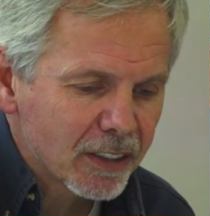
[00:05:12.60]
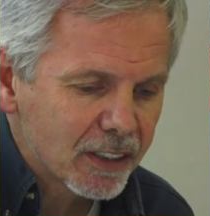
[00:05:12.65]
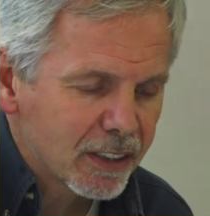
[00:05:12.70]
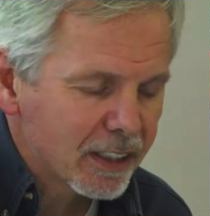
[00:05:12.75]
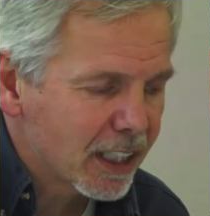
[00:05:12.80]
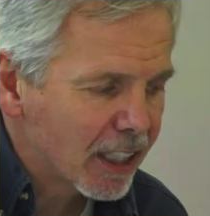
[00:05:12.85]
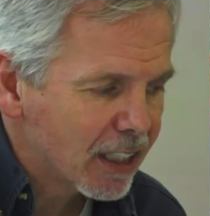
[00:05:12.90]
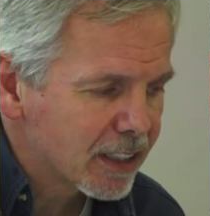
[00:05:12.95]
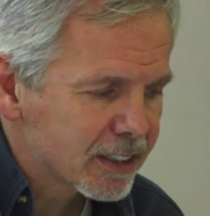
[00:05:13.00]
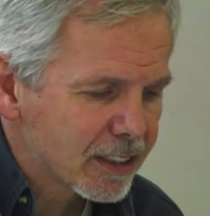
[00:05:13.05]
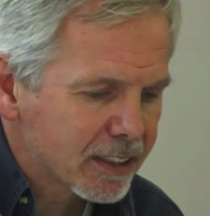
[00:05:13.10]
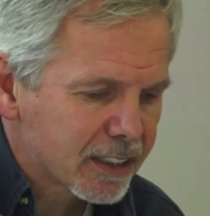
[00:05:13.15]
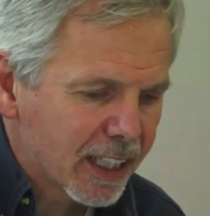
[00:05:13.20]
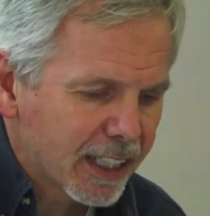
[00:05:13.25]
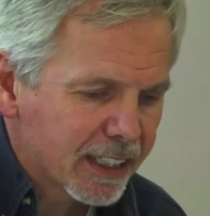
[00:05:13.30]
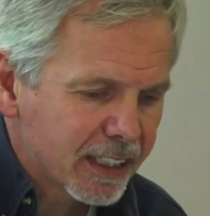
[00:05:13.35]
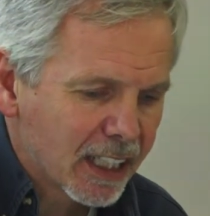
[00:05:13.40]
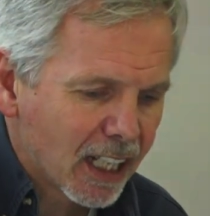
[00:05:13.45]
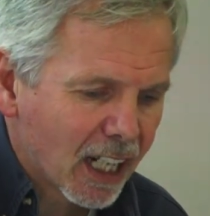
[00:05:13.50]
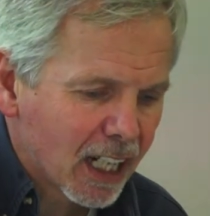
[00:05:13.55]
needless to
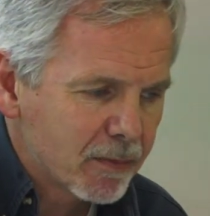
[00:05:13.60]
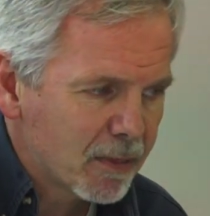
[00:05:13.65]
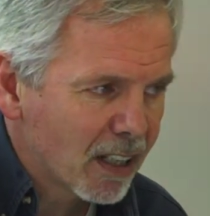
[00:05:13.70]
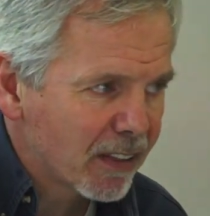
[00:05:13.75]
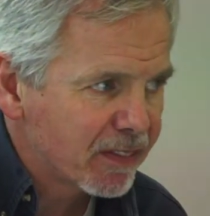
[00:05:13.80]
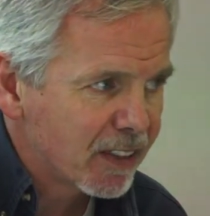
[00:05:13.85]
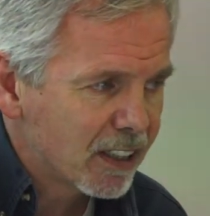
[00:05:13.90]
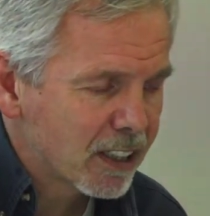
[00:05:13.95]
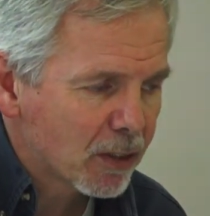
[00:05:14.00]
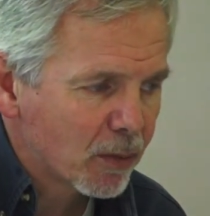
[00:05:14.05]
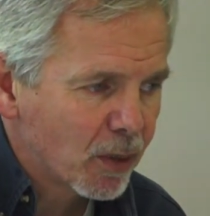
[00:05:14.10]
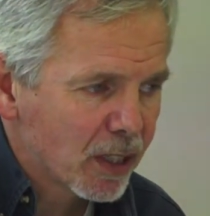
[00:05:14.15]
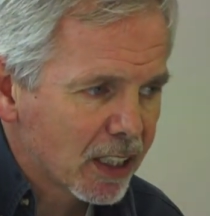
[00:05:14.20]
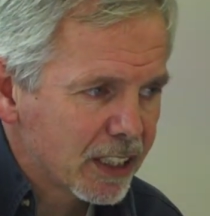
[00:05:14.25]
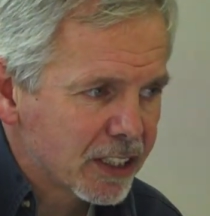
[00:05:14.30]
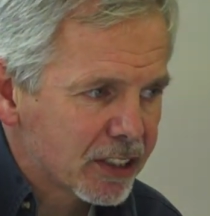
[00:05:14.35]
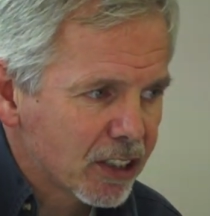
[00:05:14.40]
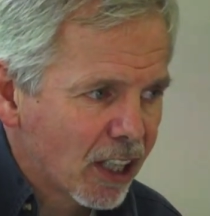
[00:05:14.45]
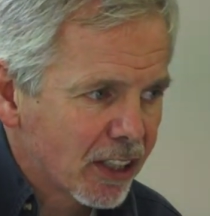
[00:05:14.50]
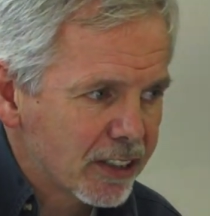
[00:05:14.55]
say, the IMF very
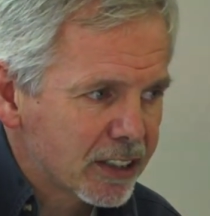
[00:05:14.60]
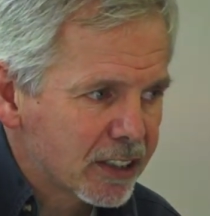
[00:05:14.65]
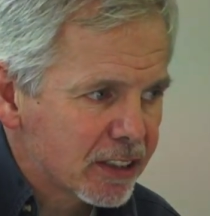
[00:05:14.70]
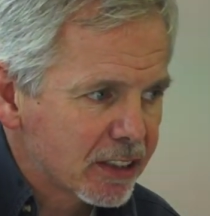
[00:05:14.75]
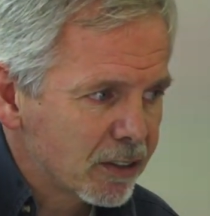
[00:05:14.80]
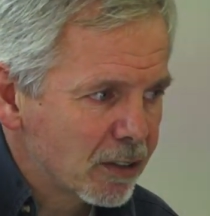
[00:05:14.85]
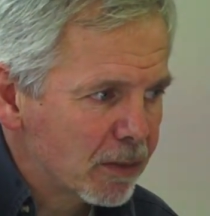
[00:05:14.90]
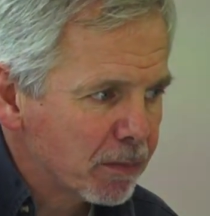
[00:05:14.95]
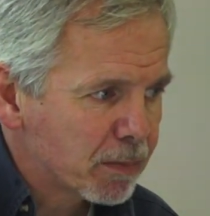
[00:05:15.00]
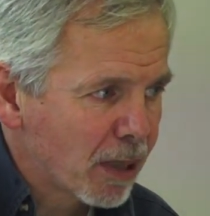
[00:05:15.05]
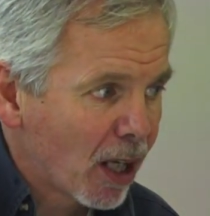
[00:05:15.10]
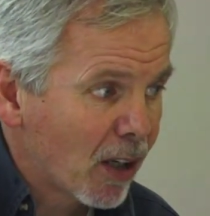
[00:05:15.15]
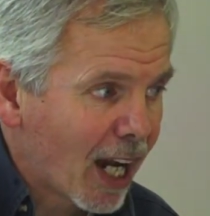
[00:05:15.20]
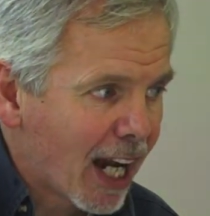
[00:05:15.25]
quickly started to,